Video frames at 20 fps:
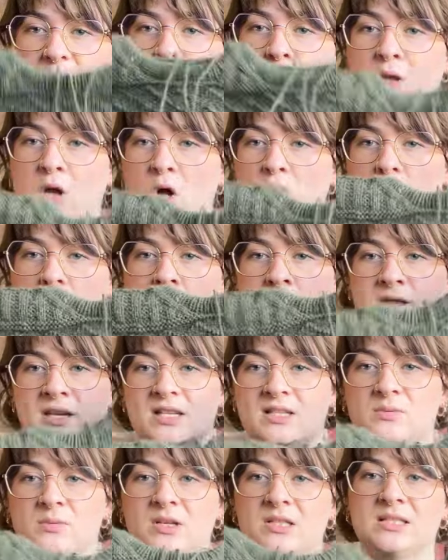block on
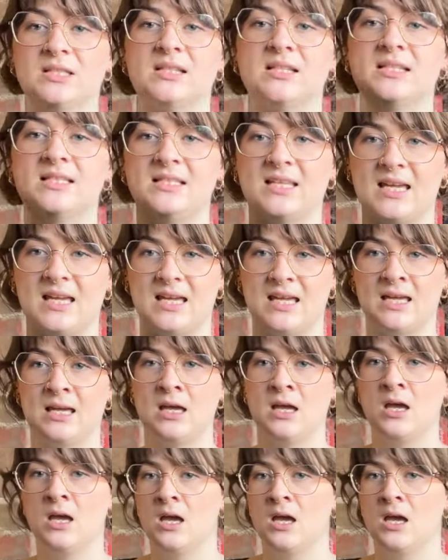this one to see.